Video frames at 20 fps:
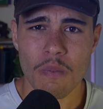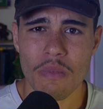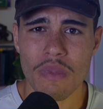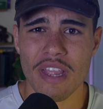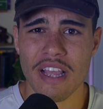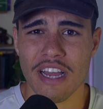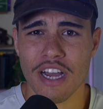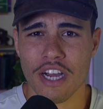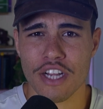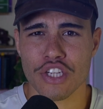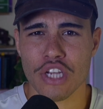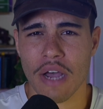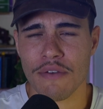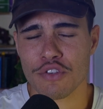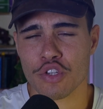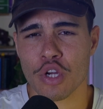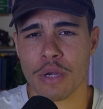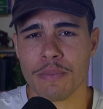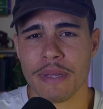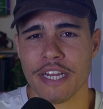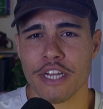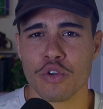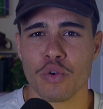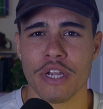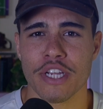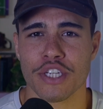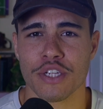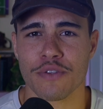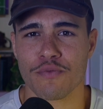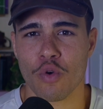JavaScript
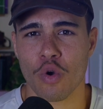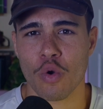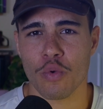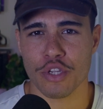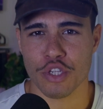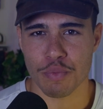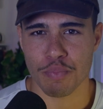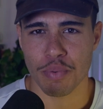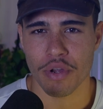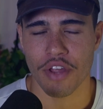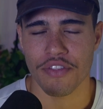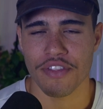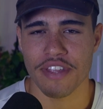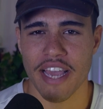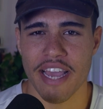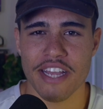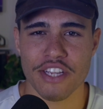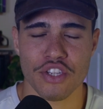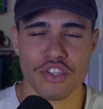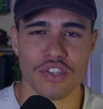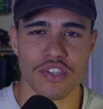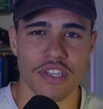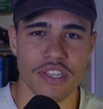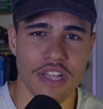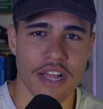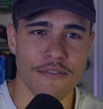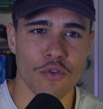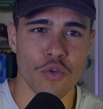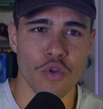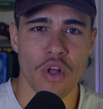integration for, which you put on the agency
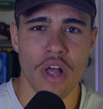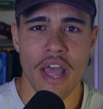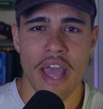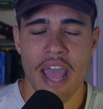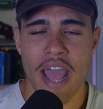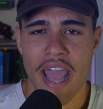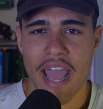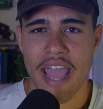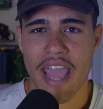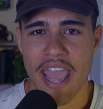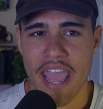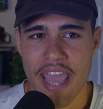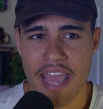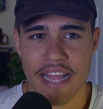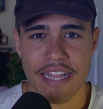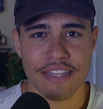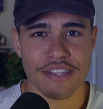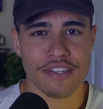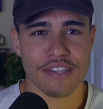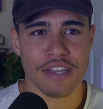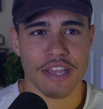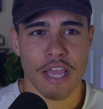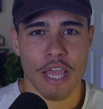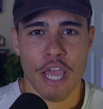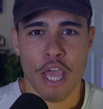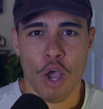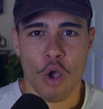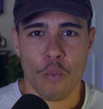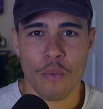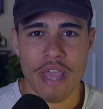level. And
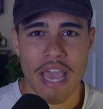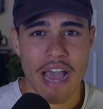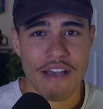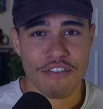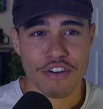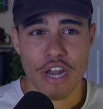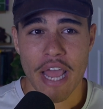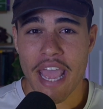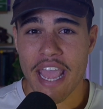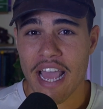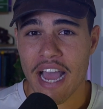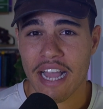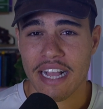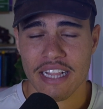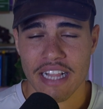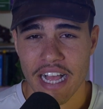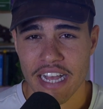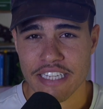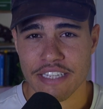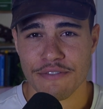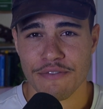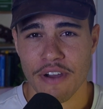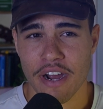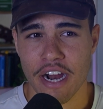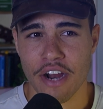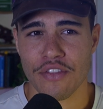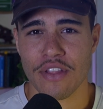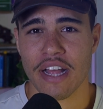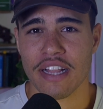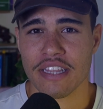we have an AI classifier
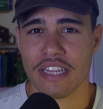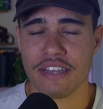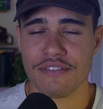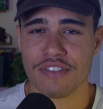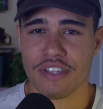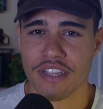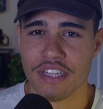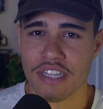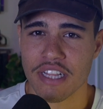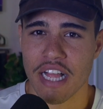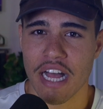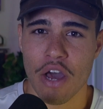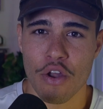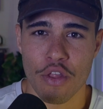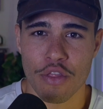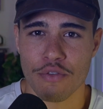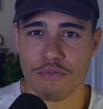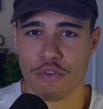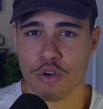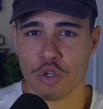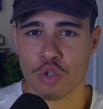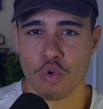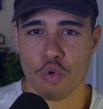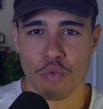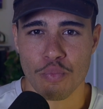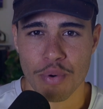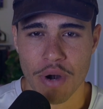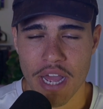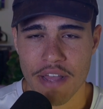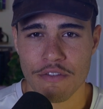that lives in the cloud on the virtual
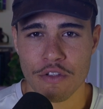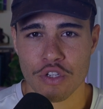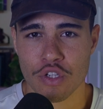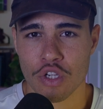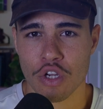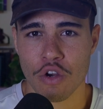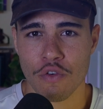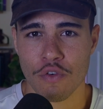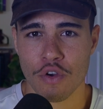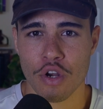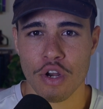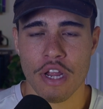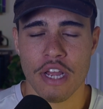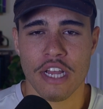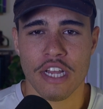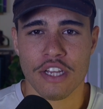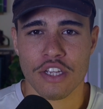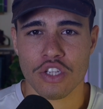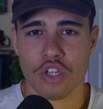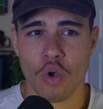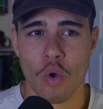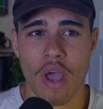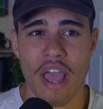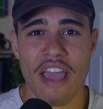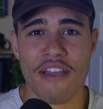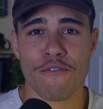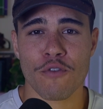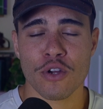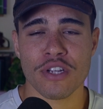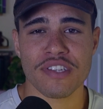private server. So
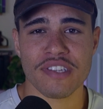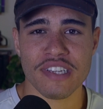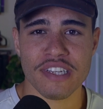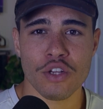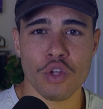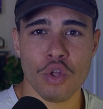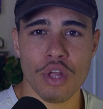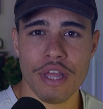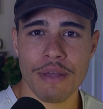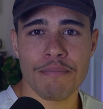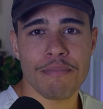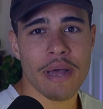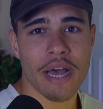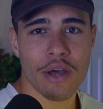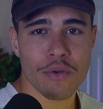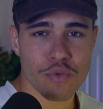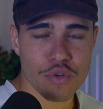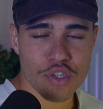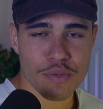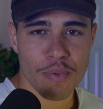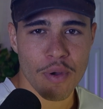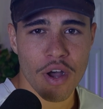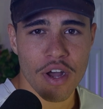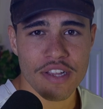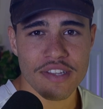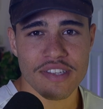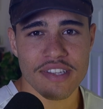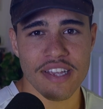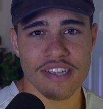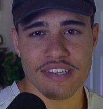every single inbound response
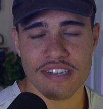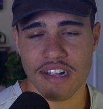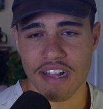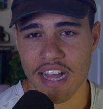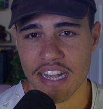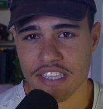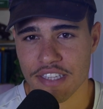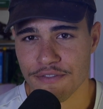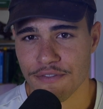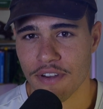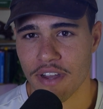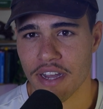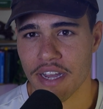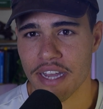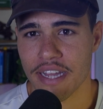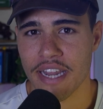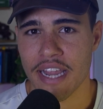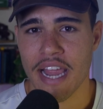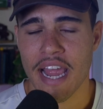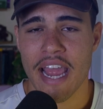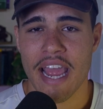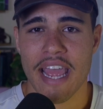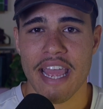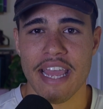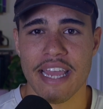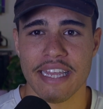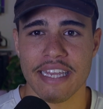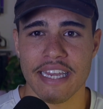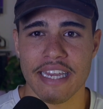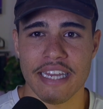gets classified.
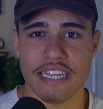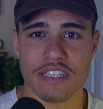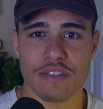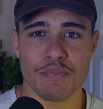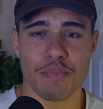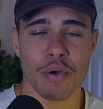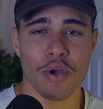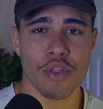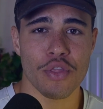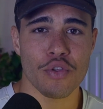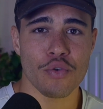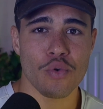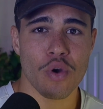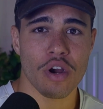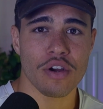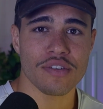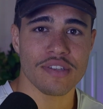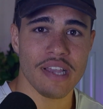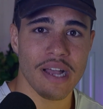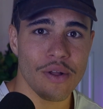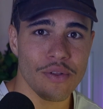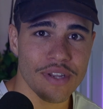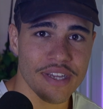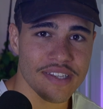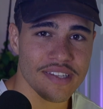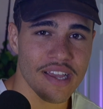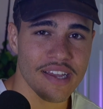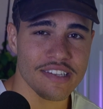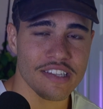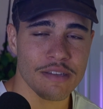It gets put through our Telnyx
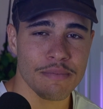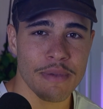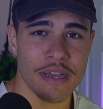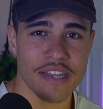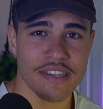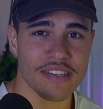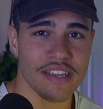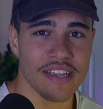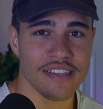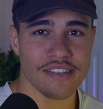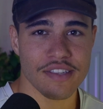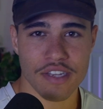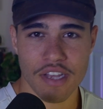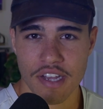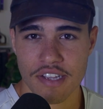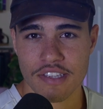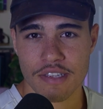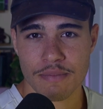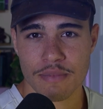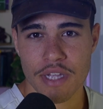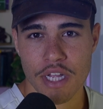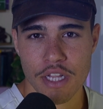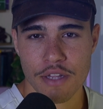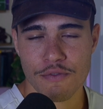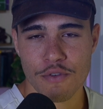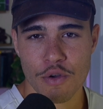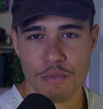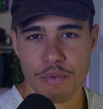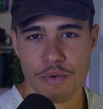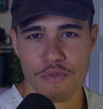SMS as the custom
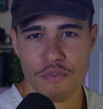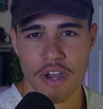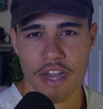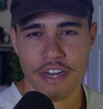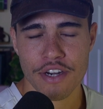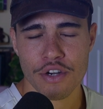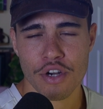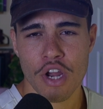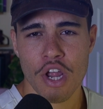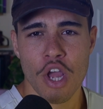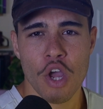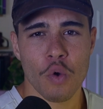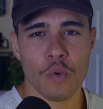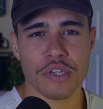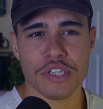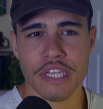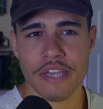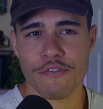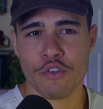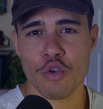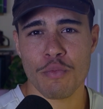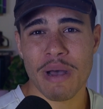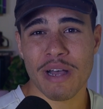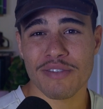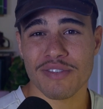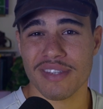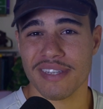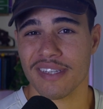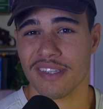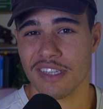telephone provider, which give you about
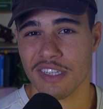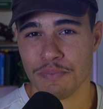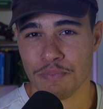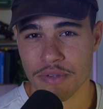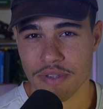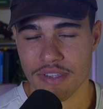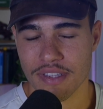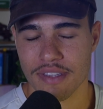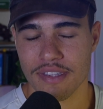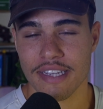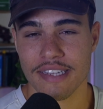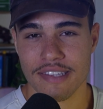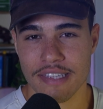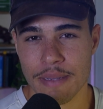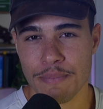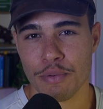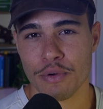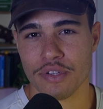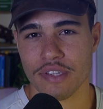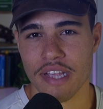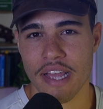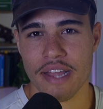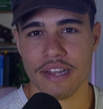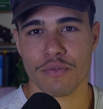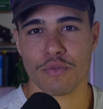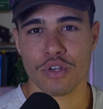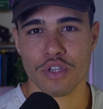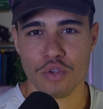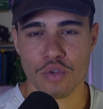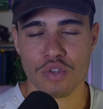60%
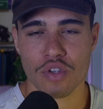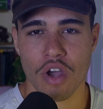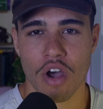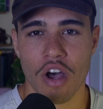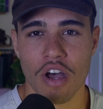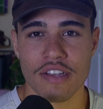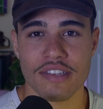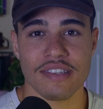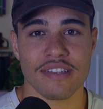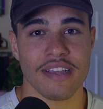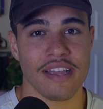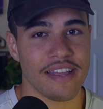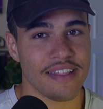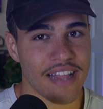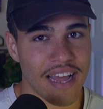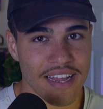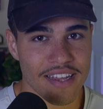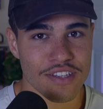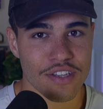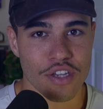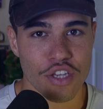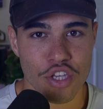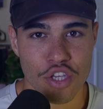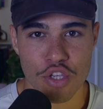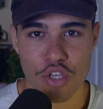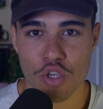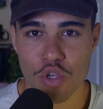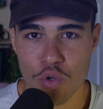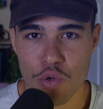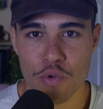reduced costs. And that is a
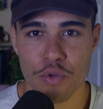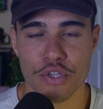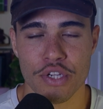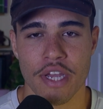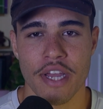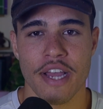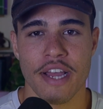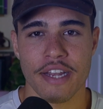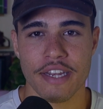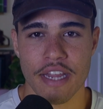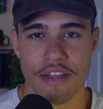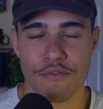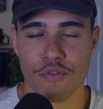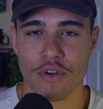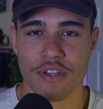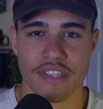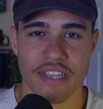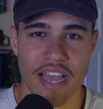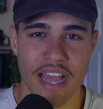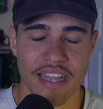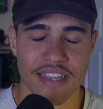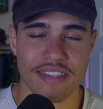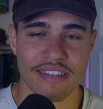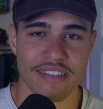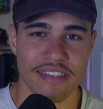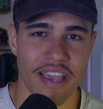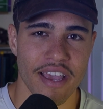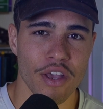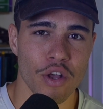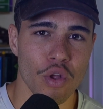huge difference at
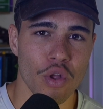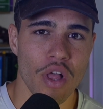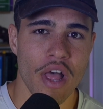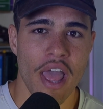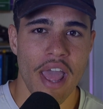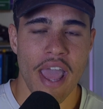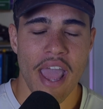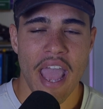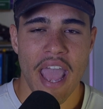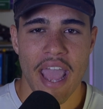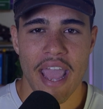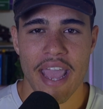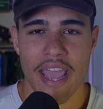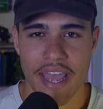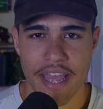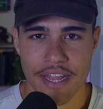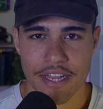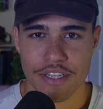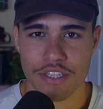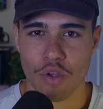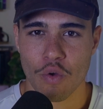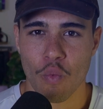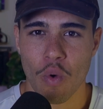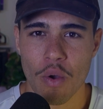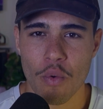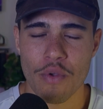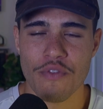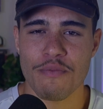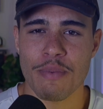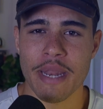scale. And what
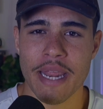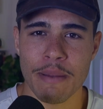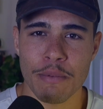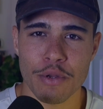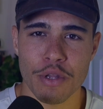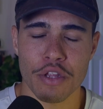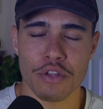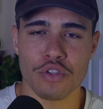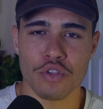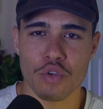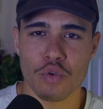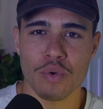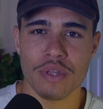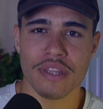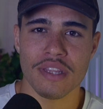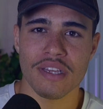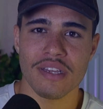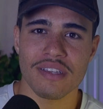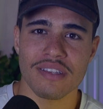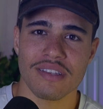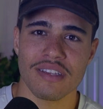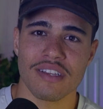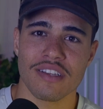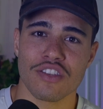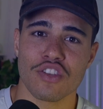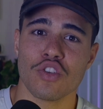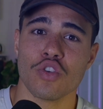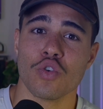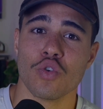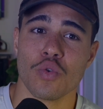we've been able to do with this is
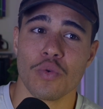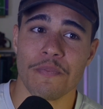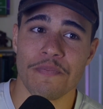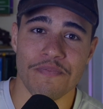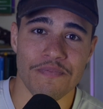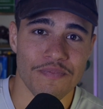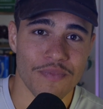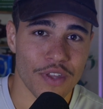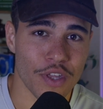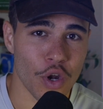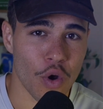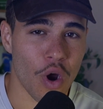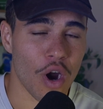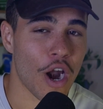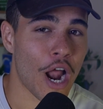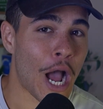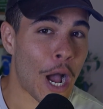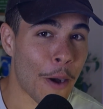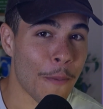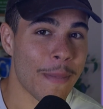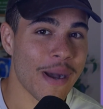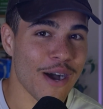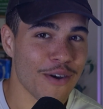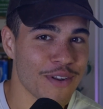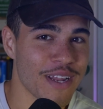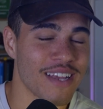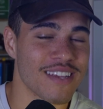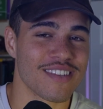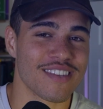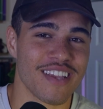do our outbound
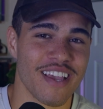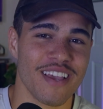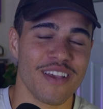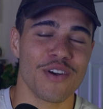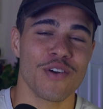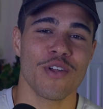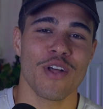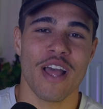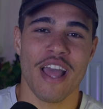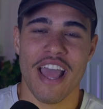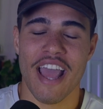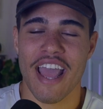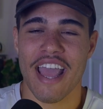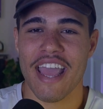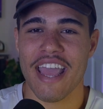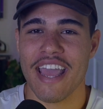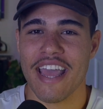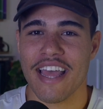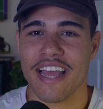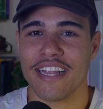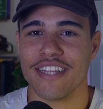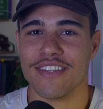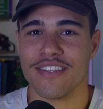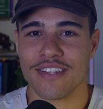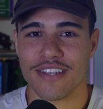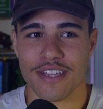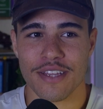at scale and